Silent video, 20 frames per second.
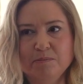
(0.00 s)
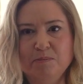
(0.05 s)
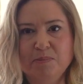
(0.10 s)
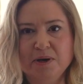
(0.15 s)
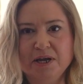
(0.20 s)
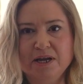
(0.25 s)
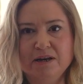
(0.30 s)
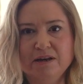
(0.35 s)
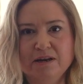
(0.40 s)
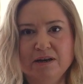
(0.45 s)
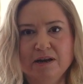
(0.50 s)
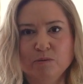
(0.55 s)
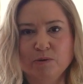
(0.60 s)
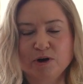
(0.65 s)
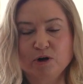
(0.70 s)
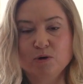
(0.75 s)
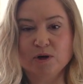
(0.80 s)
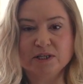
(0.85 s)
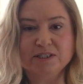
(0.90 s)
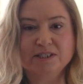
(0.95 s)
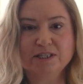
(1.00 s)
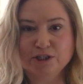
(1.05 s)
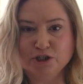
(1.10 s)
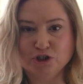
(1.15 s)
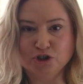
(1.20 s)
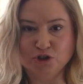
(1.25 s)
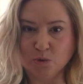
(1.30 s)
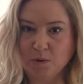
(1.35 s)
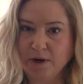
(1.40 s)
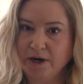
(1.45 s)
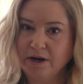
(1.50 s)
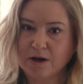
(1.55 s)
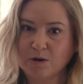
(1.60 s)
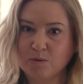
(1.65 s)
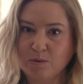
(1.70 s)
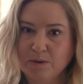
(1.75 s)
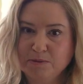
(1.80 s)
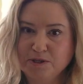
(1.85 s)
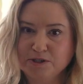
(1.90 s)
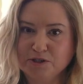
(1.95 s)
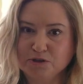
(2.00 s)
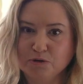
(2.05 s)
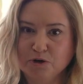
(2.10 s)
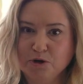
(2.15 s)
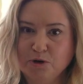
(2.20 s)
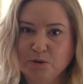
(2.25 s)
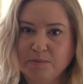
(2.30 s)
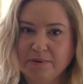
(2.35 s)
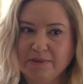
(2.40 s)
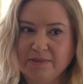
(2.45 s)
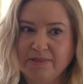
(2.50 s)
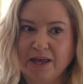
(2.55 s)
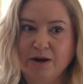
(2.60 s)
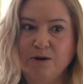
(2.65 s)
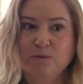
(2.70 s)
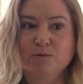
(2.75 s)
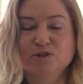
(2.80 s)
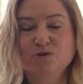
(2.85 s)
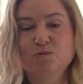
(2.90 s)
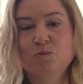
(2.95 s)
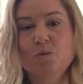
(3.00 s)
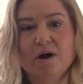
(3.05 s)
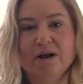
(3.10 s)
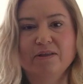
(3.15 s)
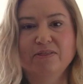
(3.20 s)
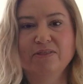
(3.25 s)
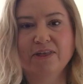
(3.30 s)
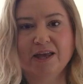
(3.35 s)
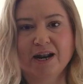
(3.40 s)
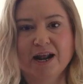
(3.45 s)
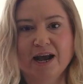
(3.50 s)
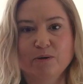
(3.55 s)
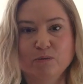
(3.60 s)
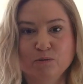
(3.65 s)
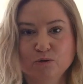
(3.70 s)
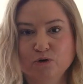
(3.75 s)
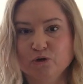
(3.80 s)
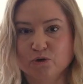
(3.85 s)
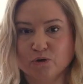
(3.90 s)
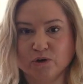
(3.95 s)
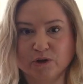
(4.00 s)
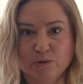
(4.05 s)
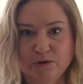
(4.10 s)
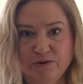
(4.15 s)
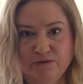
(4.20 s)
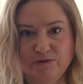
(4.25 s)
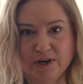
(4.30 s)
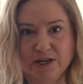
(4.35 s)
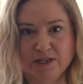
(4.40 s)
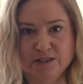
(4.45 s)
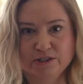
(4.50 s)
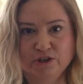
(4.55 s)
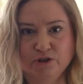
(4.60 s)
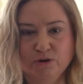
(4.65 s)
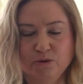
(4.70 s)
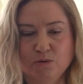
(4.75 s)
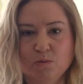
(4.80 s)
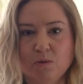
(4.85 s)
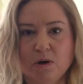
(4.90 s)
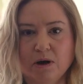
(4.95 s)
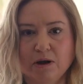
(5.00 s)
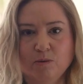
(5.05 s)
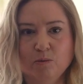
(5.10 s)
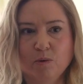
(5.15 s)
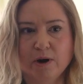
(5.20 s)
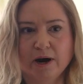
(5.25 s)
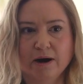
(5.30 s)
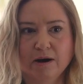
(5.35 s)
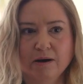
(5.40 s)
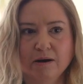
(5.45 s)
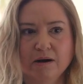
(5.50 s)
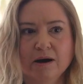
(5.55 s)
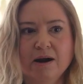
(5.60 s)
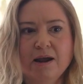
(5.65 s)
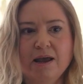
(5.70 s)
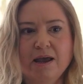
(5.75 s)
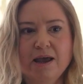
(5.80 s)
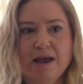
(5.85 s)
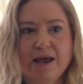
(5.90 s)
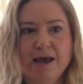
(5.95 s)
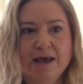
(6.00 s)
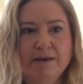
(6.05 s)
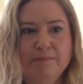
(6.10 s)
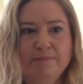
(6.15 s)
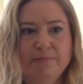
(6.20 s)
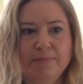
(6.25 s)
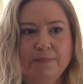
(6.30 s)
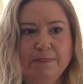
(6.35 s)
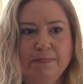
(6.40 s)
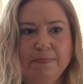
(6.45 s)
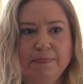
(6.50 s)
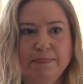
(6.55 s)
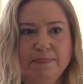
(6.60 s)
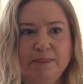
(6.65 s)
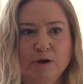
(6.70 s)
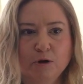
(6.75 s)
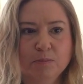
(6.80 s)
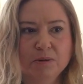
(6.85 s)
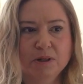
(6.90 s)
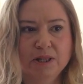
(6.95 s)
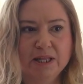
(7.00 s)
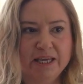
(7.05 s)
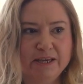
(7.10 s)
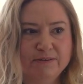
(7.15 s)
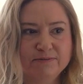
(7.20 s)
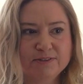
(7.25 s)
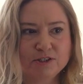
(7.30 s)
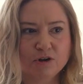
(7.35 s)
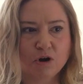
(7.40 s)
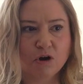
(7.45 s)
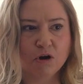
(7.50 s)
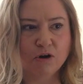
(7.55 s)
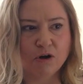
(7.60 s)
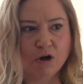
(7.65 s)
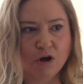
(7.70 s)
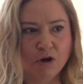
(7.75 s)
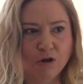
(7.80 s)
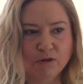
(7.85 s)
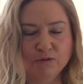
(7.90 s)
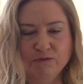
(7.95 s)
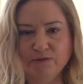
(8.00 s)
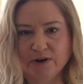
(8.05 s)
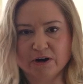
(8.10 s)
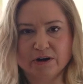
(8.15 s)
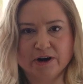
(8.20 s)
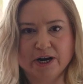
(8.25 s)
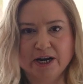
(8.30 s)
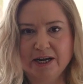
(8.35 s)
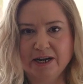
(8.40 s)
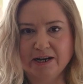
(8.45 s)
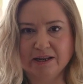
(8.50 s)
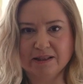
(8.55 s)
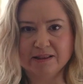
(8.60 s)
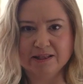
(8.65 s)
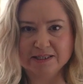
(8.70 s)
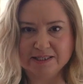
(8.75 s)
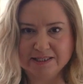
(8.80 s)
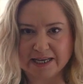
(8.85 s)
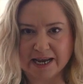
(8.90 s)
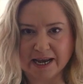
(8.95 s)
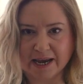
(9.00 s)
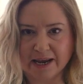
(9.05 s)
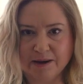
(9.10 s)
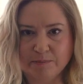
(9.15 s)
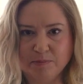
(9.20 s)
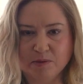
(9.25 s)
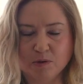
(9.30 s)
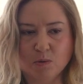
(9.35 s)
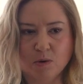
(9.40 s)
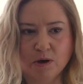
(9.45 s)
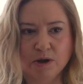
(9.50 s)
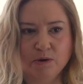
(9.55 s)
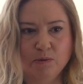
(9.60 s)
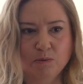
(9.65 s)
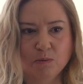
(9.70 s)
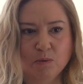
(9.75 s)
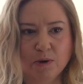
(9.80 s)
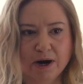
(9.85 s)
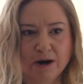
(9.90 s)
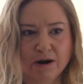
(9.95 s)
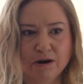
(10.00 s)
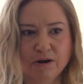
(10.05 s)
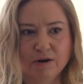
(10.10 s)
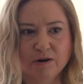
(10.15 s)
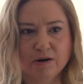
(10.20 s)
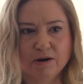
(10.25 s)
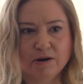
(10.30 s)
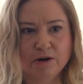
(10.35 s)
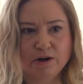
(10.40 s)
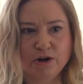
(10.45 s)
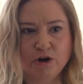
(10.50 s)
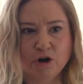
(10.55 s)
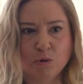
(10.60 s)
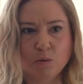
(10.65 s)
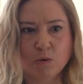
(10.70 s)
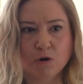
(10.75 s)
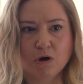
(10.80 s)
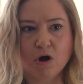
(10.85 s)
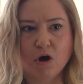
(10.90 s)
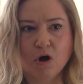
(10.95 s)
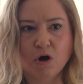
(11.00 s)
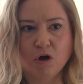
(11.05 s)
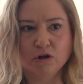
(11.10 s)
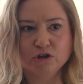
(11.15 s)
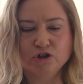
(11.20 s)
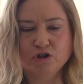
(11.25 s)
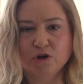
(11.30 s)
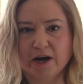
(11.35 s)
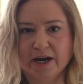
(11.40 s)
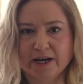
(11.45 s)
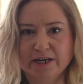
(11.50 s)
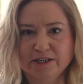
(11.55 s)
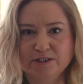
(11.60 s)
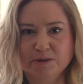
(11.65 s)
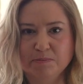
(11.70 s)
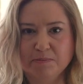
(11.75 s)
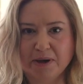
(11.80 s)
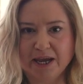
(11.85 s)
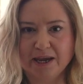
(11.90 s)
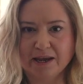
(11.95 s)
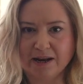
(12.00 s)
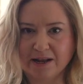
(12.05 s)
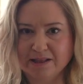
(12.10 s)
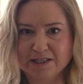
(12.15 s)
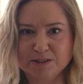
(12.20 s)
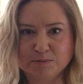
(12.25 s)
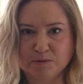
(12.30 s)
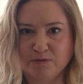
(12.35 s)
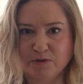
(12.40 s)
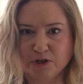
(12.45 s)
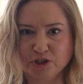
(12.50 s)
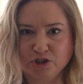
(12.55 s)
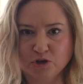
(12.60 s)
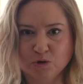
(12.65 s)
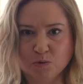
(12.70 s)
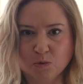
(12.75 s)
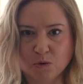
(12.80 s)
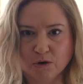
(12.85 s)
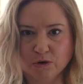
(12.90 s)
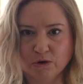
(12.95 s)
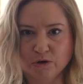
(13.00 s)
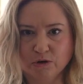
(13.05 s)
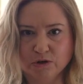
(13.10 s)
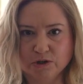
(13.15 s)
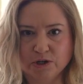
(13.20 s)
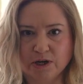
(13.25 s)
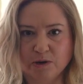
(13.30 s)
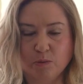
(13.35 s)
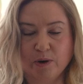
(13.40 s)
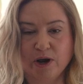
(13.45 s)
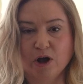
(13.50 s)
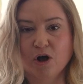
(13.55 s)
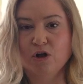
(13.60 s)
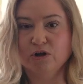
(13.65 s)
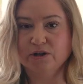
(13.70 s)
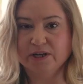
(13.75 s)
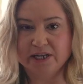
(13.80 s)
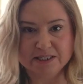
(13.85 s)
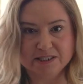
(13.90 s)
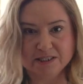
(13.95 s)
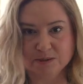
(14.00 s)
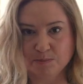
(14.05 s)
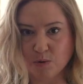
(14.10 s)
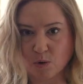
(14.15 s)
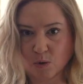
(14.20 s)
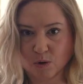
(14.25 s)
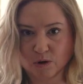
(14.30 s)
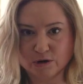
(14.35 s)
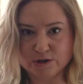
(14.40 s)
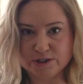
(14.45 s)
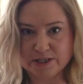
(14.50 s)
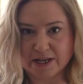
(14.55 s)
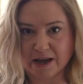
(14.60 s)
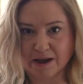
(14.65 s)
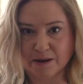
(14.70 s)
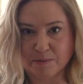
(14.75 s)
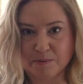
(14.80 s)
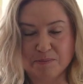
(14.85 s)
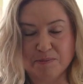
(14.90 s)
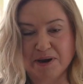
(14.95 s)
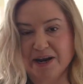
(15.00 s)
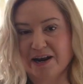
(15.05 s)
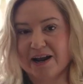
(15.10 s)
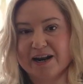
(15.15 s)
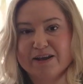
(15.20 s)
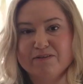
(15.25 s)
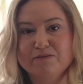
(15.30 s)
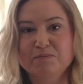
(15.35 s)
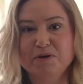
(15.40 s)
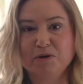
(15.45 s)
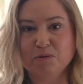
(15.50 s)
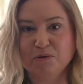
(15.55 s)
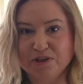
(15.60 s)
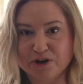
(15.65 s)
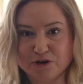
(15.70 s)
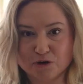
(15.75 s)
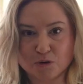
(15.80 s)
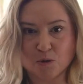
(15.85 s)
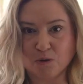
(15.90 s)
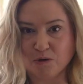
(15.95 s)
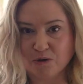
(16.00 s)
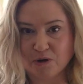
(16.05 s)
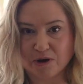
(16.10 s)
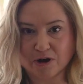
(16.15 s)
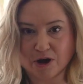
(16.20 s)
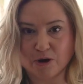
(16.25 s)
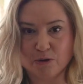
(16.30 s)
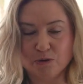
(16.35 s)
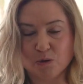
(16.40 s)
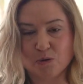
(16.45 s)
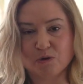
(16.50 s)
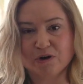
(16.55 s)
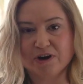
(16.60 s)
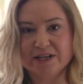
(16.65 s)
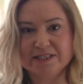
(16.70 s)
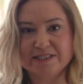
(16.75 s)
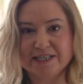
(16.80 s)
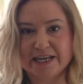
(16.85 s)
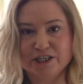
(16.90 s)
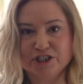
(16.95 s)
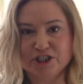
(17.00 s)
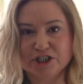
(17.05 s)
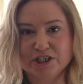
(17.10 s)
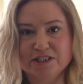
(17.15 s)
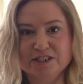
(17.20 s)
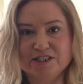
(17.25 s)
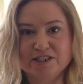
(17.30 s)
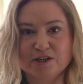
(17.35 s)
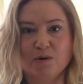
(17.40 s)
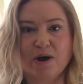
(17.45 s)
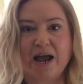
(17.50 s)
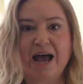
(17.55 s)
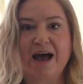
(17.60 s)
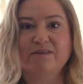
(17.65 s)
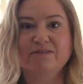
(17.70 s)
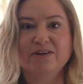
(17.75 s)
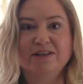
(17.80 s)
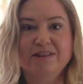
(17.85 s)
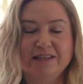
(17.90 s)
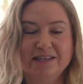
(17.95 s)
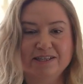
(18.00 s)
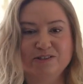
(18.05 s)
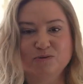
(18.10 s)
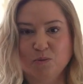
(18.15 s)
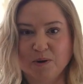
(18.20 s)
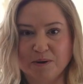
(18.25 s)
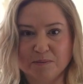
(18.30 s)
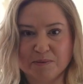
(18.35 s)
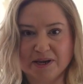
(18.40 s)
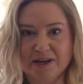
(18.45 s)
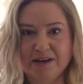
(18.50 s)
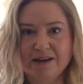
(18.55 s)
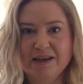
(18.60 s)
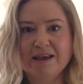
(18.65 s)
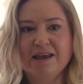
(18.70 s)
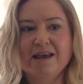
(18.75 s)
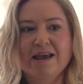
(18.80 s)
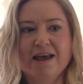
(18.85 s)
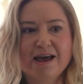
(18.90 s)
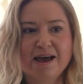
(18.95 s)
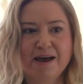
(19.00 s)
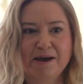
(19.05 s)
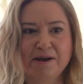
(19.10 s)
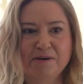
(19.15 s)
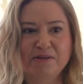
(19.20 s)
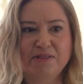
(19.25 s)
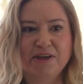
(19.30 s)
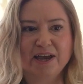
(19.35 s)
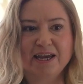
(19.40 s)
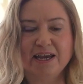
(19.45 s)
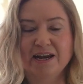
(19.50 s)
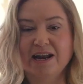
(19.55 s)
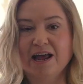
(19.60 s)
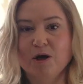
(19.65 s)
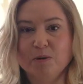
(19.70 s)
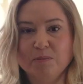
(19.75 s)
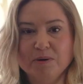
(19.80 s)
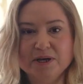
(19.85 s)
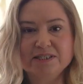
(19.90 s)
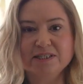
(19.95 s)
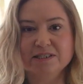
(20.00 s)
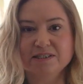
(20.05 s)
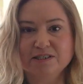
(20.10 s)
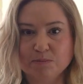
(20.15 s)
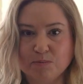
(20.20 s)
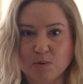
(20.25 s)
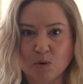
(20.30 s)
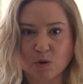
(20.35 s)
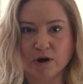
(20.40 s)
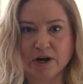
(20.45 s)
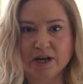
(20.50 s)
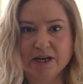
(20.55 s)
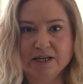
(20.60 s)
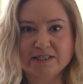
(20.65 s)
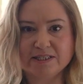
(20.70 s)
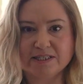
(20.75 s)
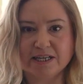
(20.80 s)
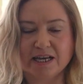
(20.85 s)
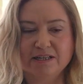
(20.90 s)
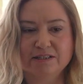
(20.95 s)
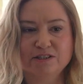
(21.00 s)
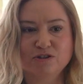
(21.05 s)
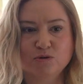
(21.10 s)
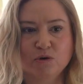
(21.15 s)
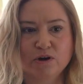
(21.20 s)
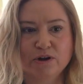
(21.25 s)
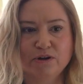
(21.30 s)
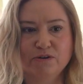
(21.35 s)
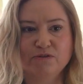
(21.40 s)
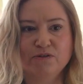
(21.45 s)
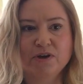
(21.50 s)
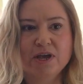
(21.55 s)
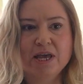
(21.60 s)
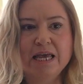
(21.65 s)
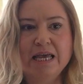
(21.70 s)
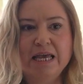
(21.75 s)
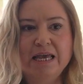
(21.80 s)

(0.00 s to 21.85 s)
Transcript: been requested to join a women's group, that it was one that I truly would fit into, one where their beliefs are all very the same, the one where, we're all trying to make it in this professional world and we all need support. It may not even be within your own organization. So having these women that can help us and support us and sort of,